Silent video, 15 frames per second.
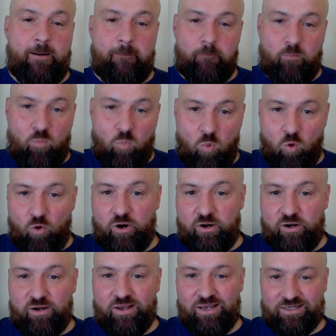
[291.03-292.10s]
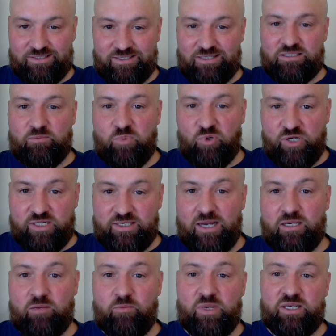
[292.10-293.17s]
more accessibility
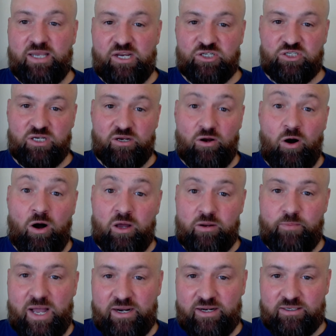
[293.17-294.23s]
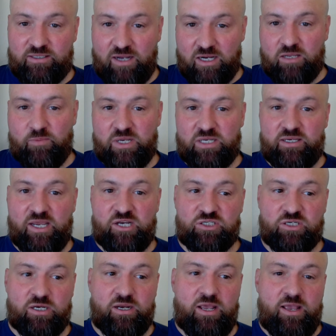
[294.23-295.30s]
documentation, automatic
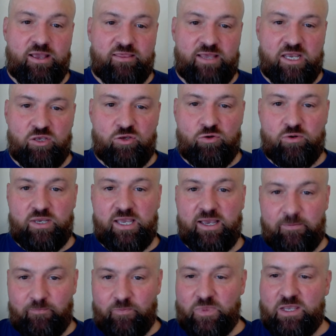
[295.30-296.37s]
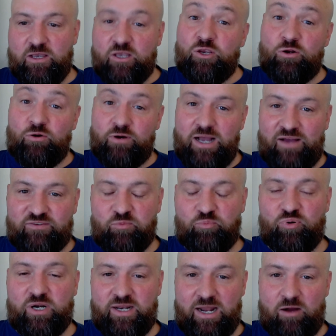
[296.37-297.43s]
documentation that you can You don't have to
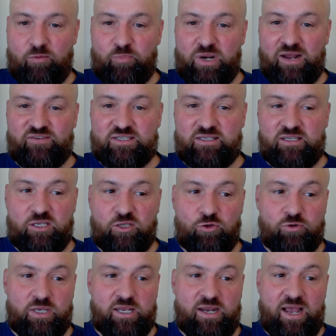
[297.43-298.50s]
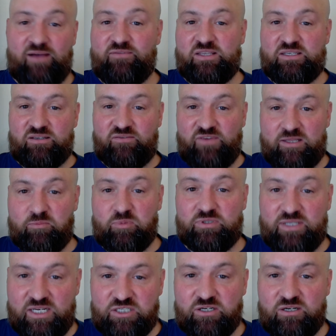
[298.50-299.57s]
print it out, but obviously you can have this available
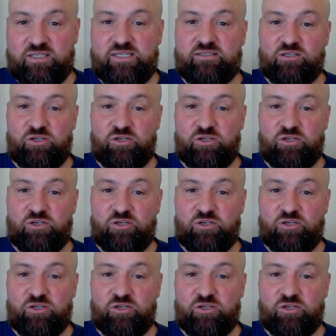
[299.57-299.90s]
digitally so